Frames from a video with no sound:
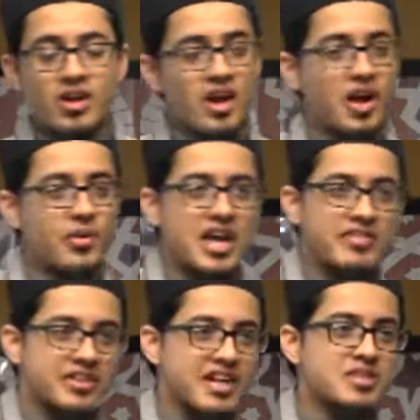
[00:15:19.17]
I want to have
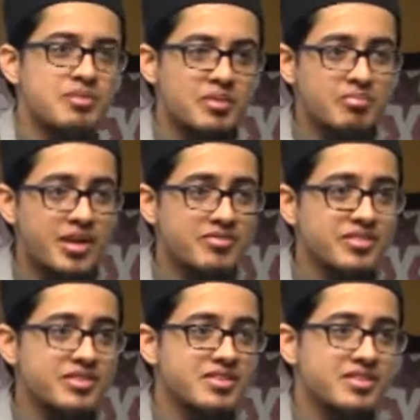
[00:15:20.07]
a nice big
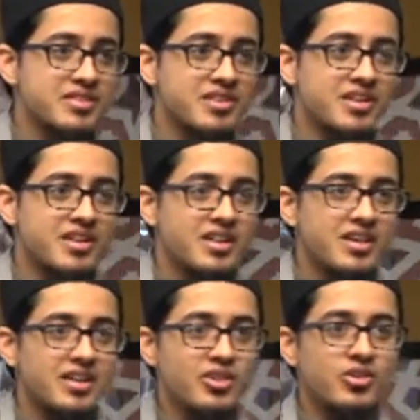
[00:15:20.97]
breakfast,
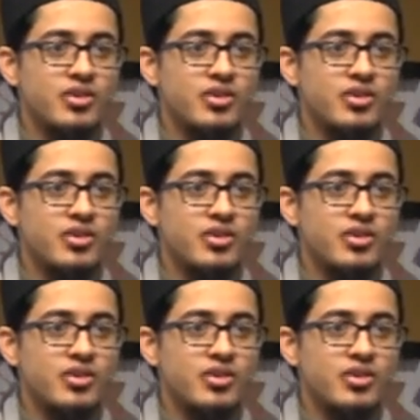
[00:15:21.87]
you know,